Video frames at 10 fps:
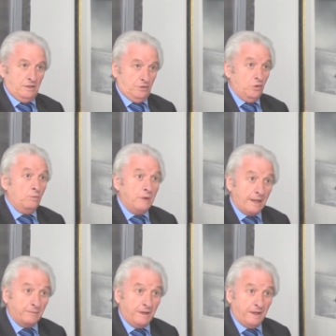no
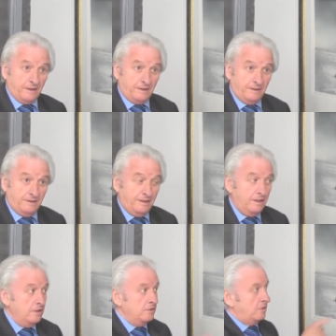black paint.
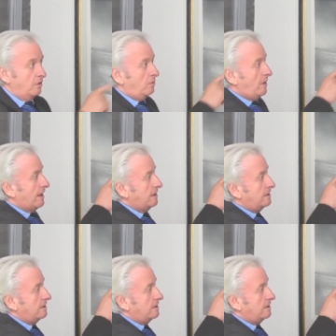So the white